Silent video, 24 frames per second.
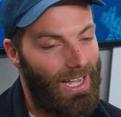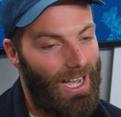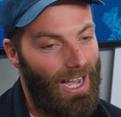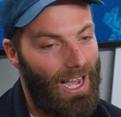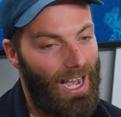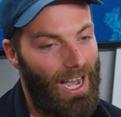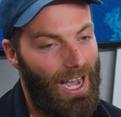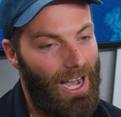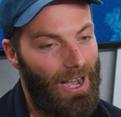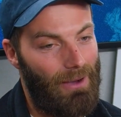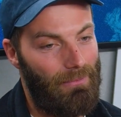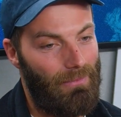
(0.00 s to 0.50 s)

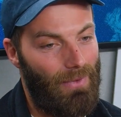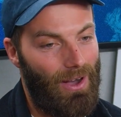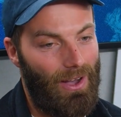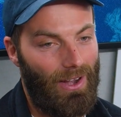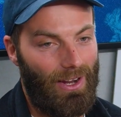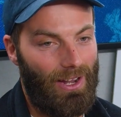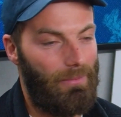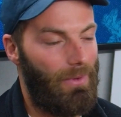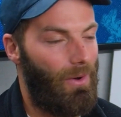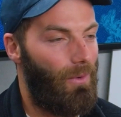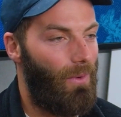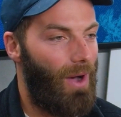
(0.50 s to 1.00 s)

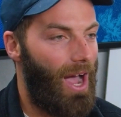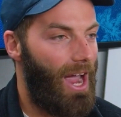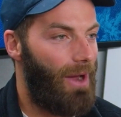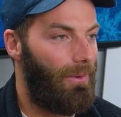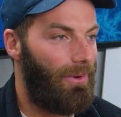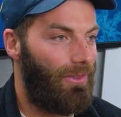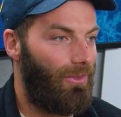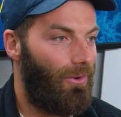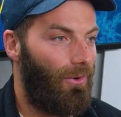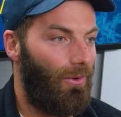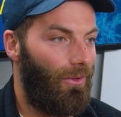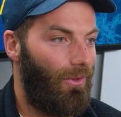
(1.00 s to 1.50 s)
Like I'm away
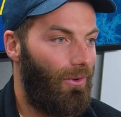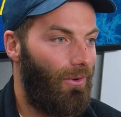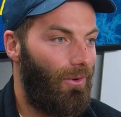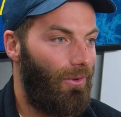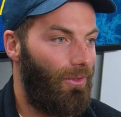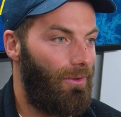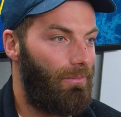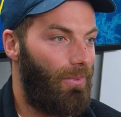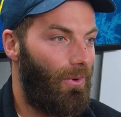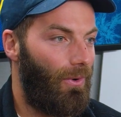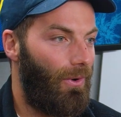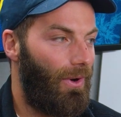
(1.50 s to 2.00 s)
with all
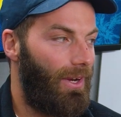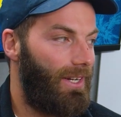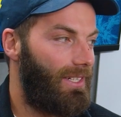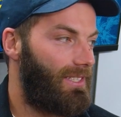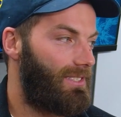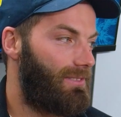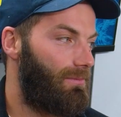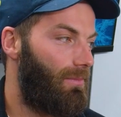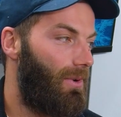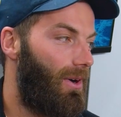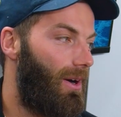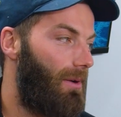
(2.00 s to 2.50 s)
the
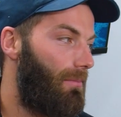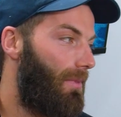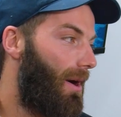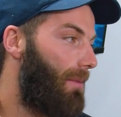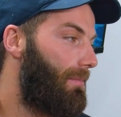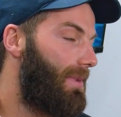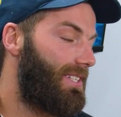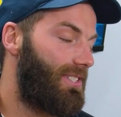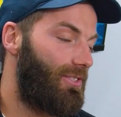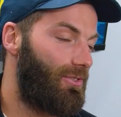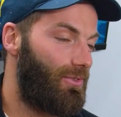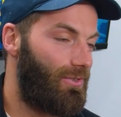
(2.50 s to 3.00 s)
boys. My
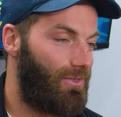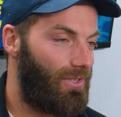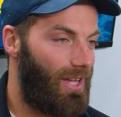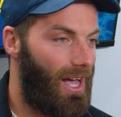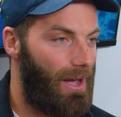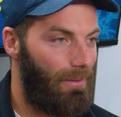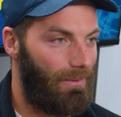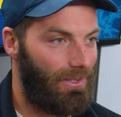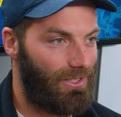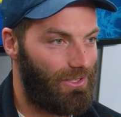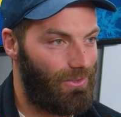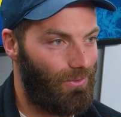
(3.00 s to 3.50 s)
missus was
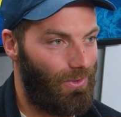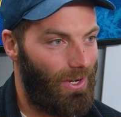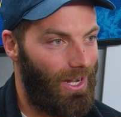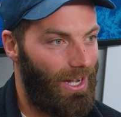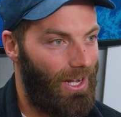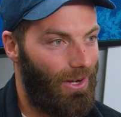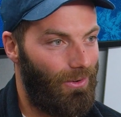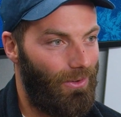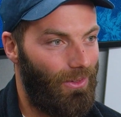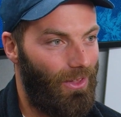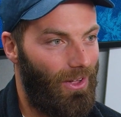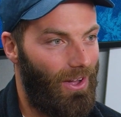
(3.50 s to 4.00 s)
up as
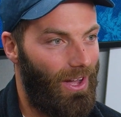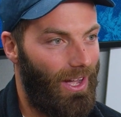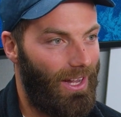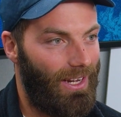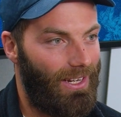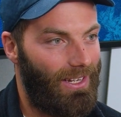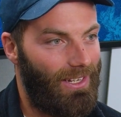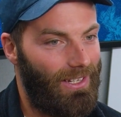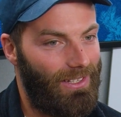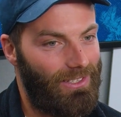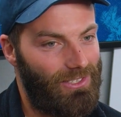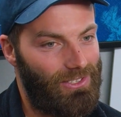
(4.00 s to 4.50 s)
well.
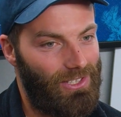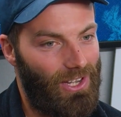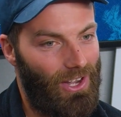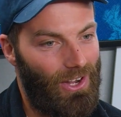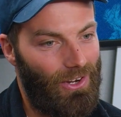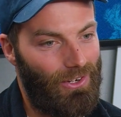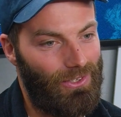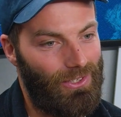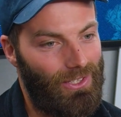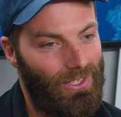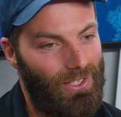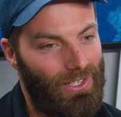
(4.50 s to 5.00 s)
Like,
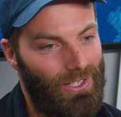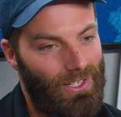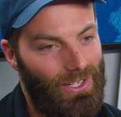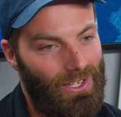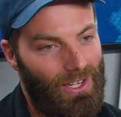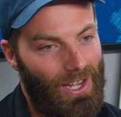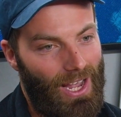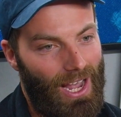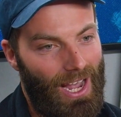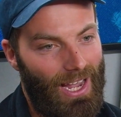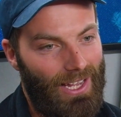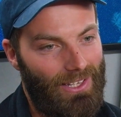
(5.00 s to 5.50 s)
so,
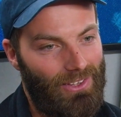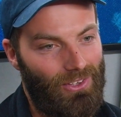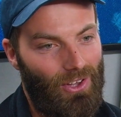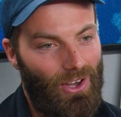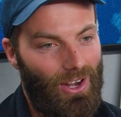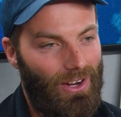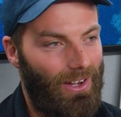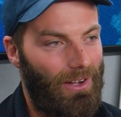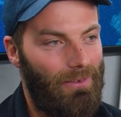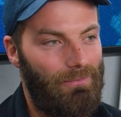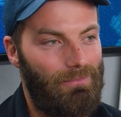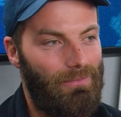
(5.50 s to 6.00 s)
and
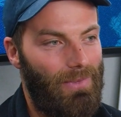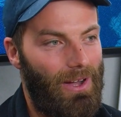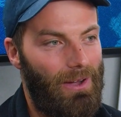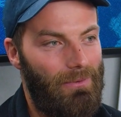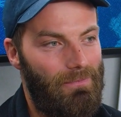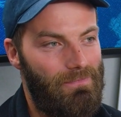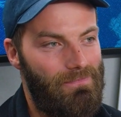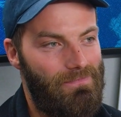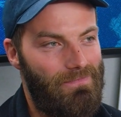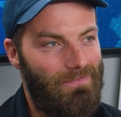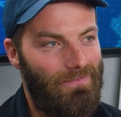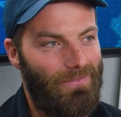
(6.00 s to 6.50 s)
like
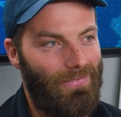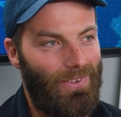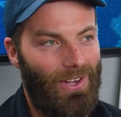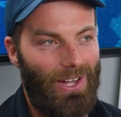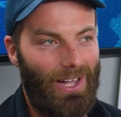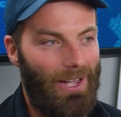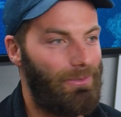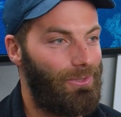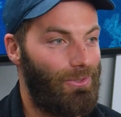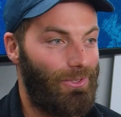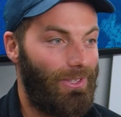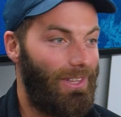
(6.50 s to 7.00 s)
I
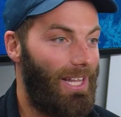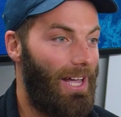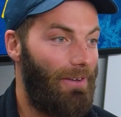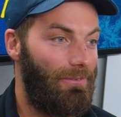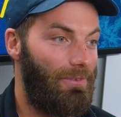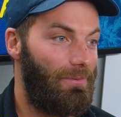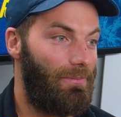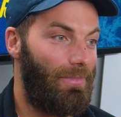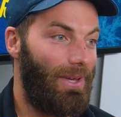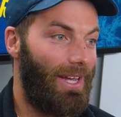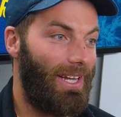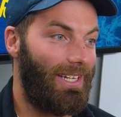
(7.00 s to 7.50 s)
absolutely
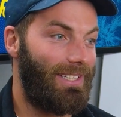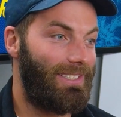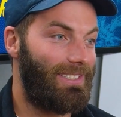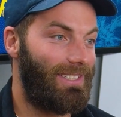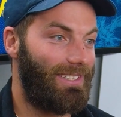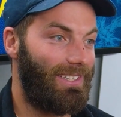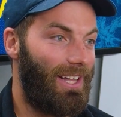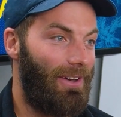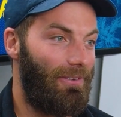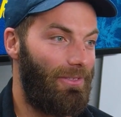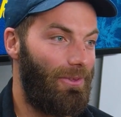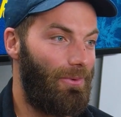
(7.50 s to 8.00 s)
love the beach
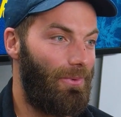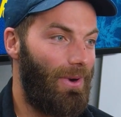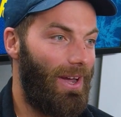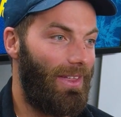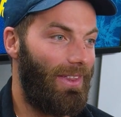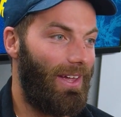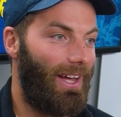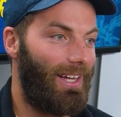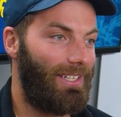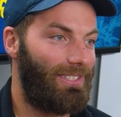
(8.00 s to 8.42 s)
and love the weather.